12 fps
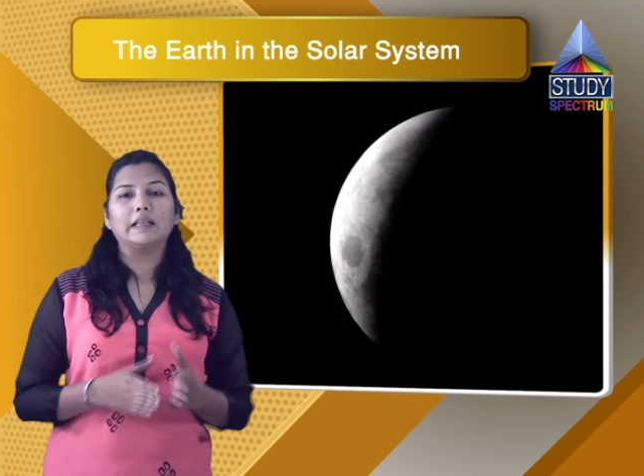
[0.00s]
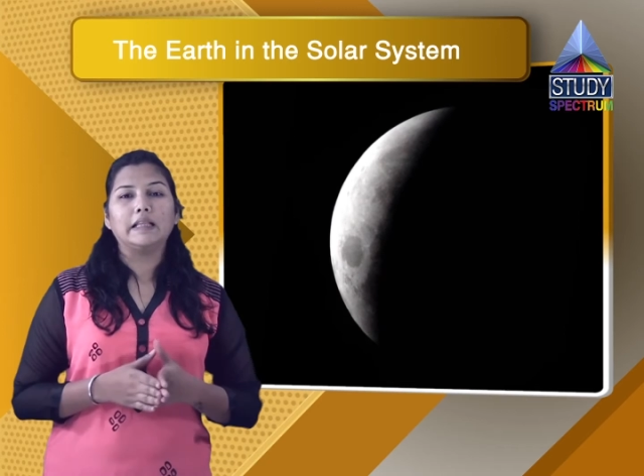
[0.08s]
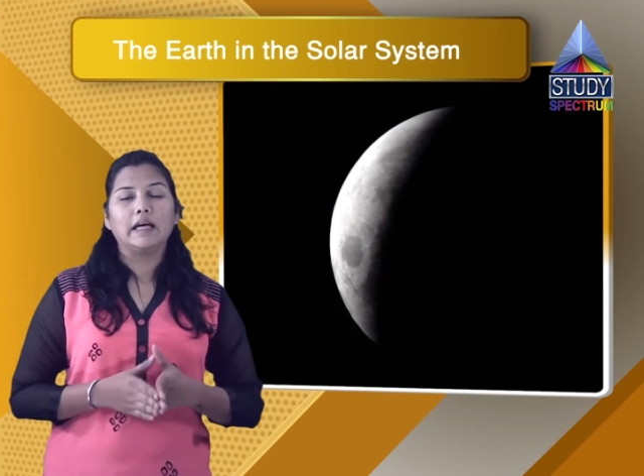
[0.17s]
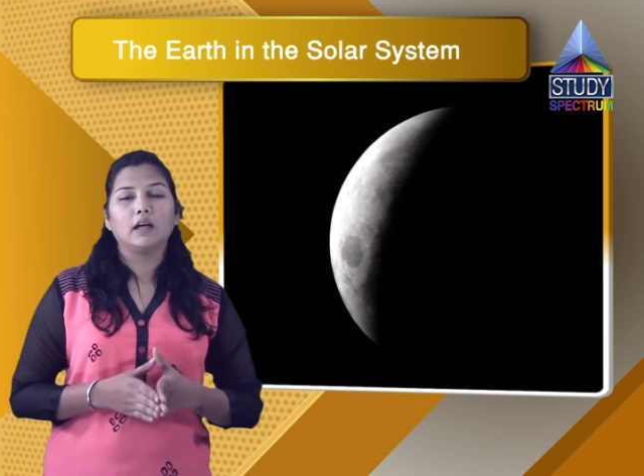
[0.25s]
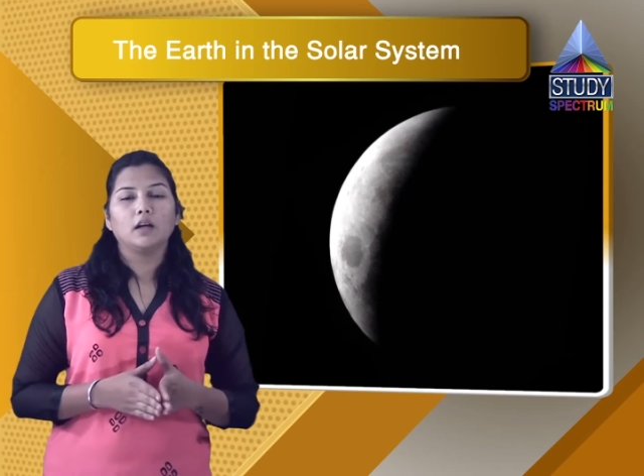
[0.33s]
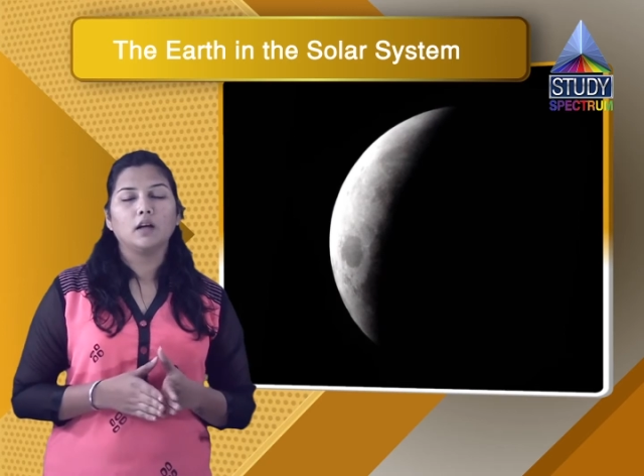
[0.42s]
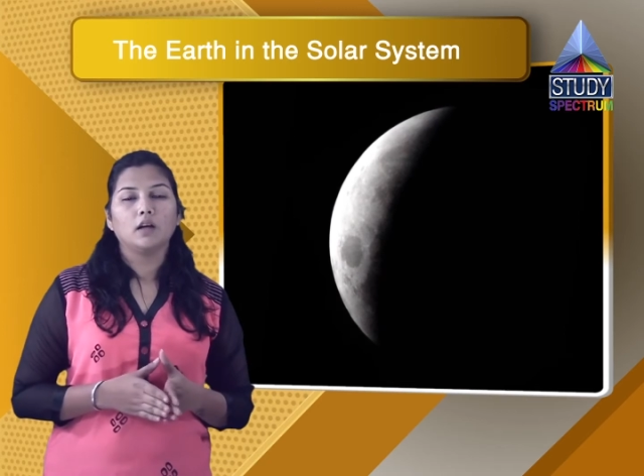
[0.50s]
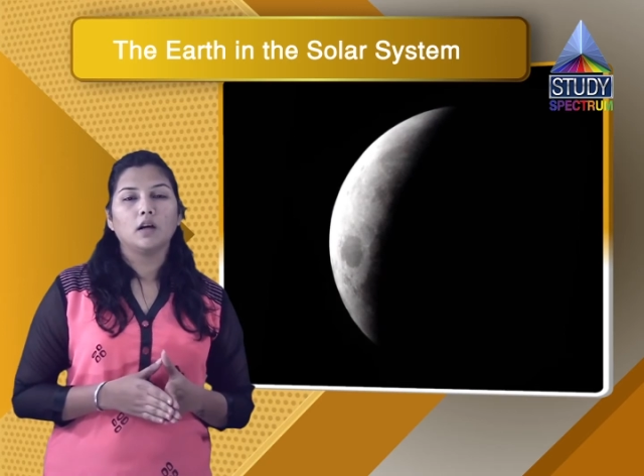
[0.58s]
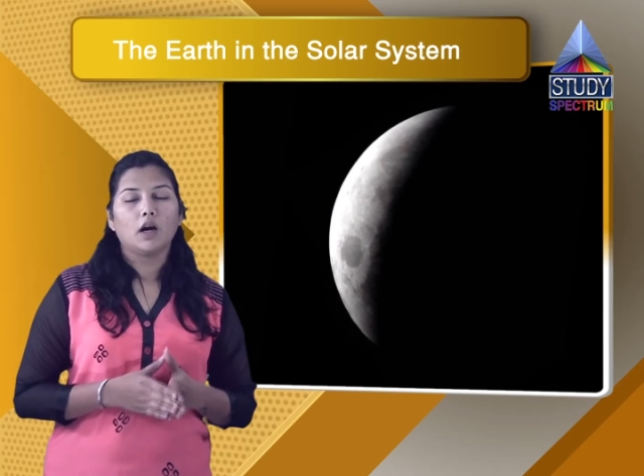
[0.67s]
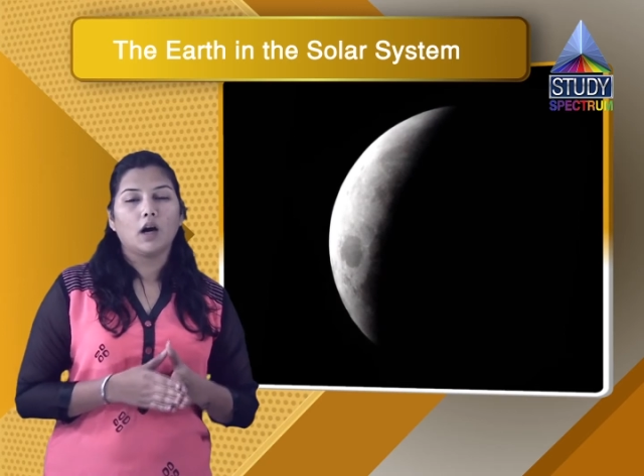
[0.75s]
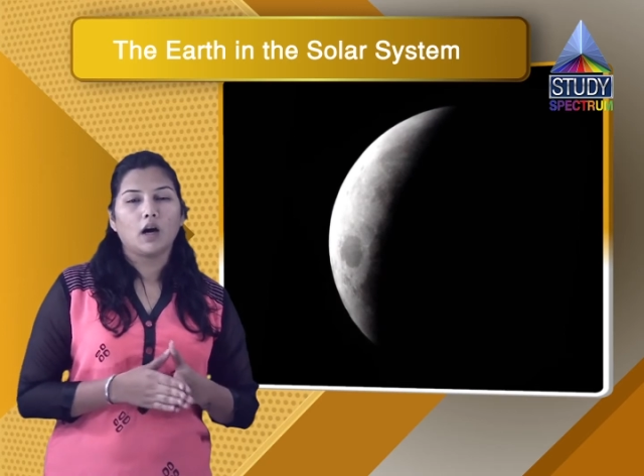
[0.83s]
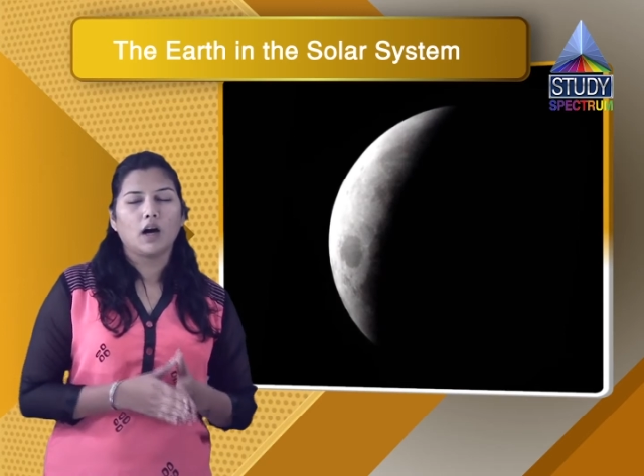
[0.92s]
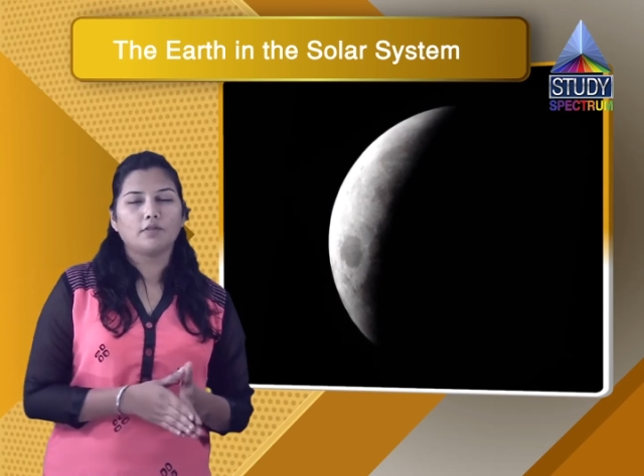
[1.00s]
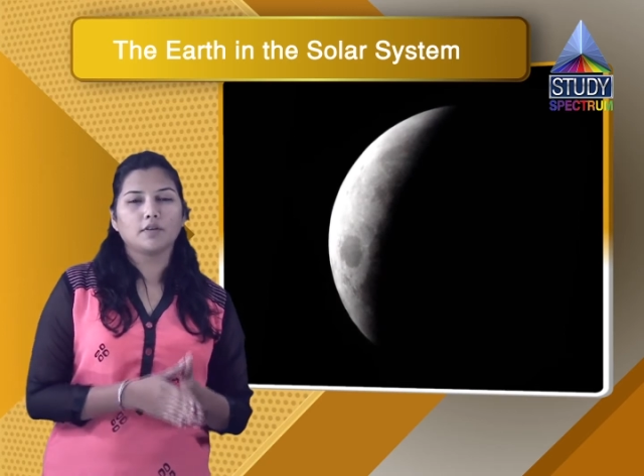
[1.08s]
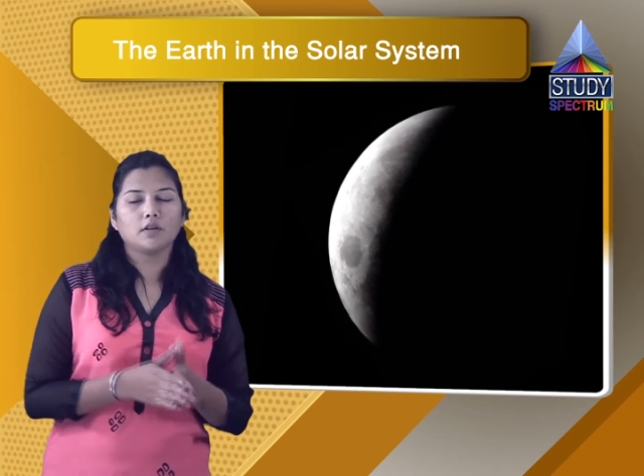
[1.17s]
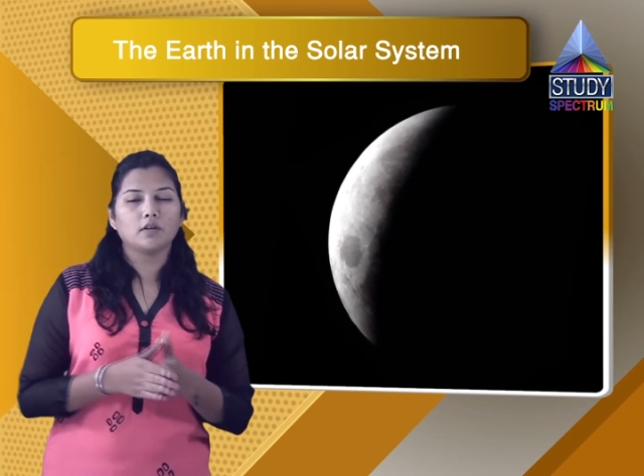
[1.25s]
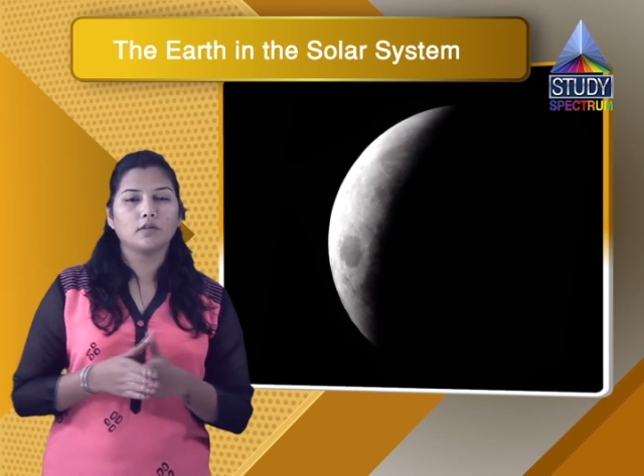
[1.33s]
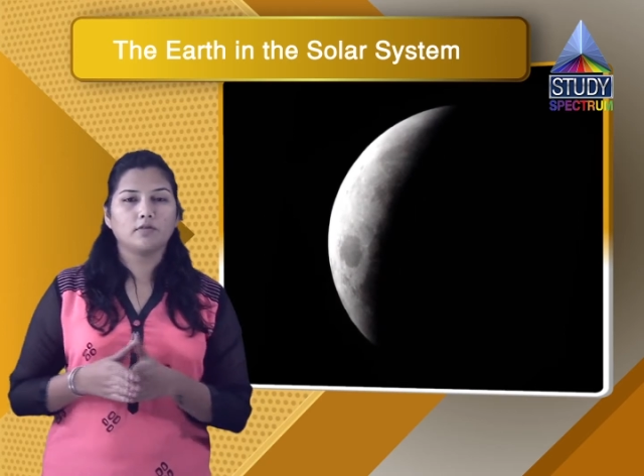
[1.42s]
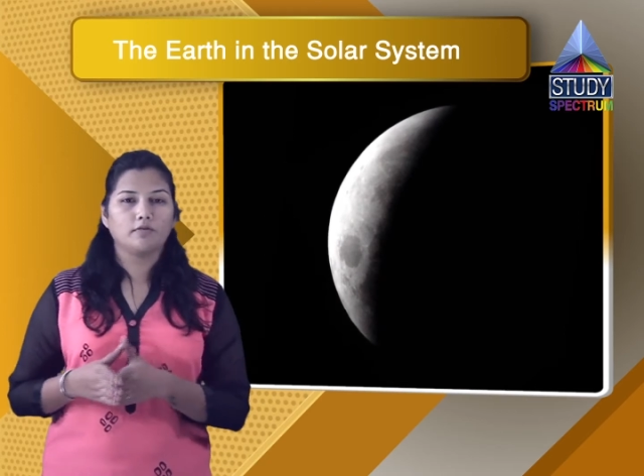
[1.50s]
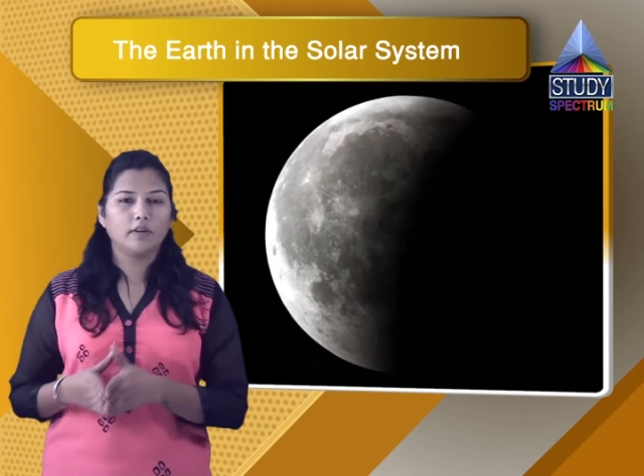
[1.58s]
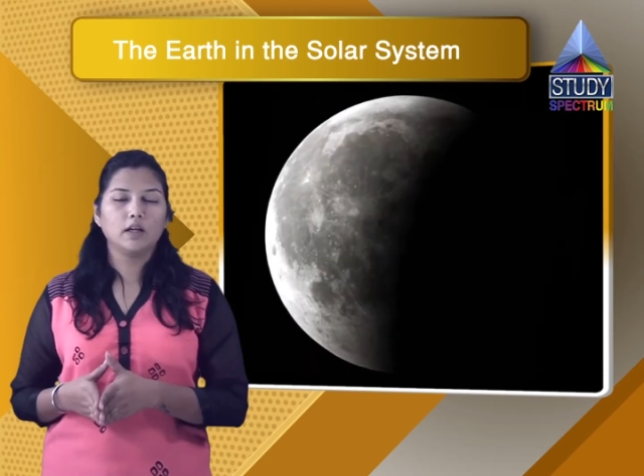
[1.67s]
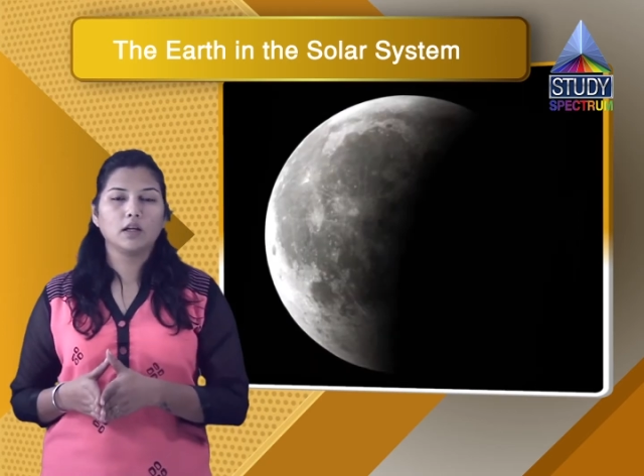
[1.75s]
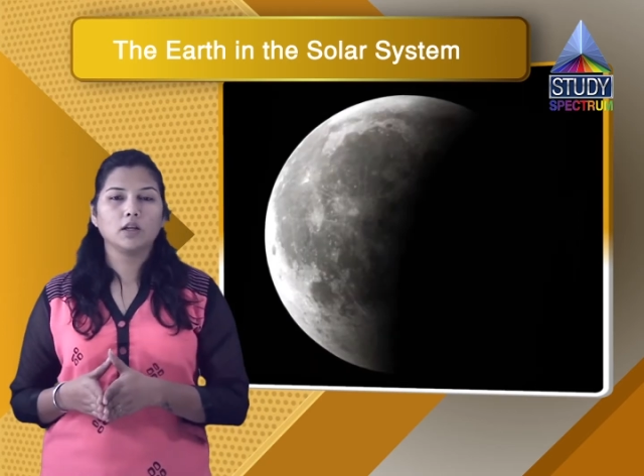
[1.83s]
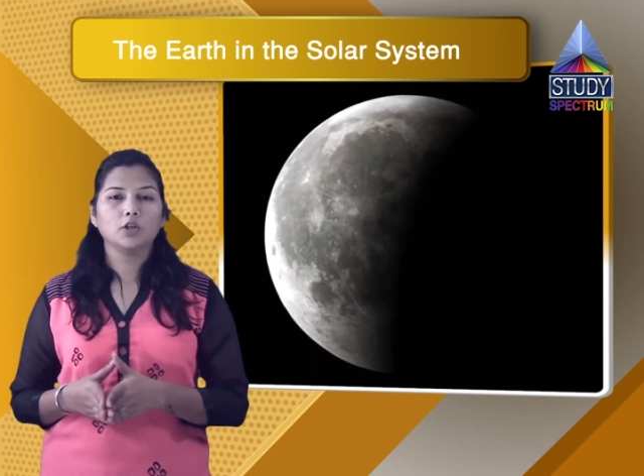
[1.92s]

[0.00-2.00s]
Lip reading: Then after a week,